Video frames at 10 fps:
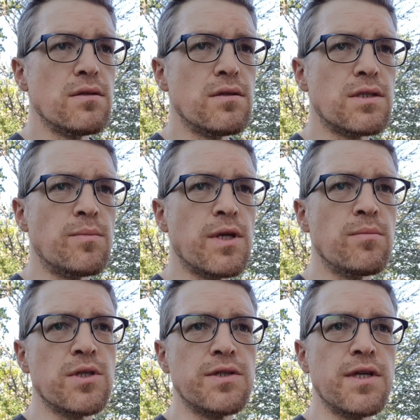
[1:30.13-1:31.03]

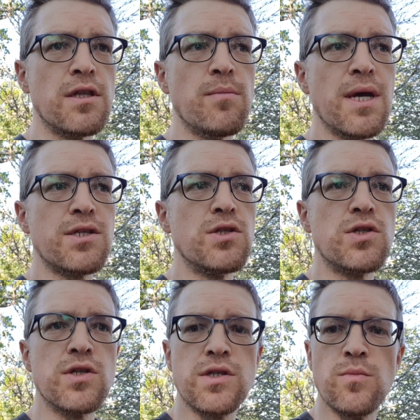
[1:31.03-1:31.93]
sometimes I'll send a message
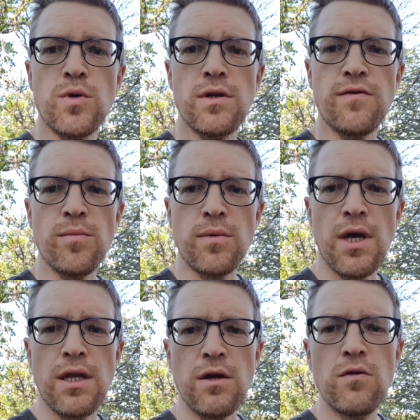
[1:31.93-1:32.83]
to someone if I'm
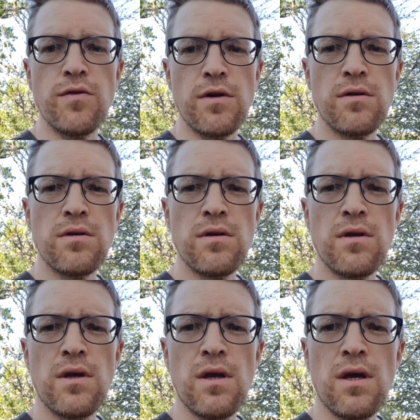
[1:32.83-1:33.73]
heading over
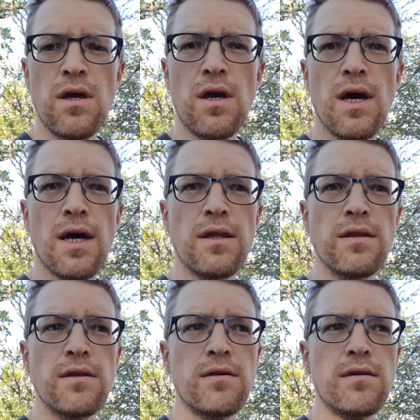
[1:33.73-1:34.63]
and